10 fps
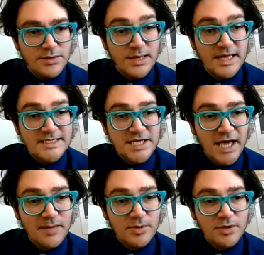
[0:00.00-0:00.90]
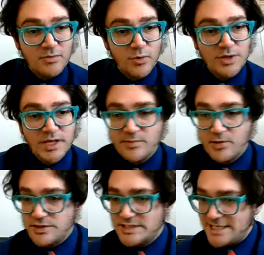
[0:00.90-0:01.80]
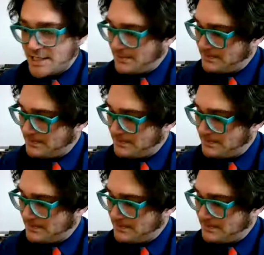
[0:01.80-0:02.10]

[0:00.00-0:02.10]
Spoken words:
less capital and more labor. D.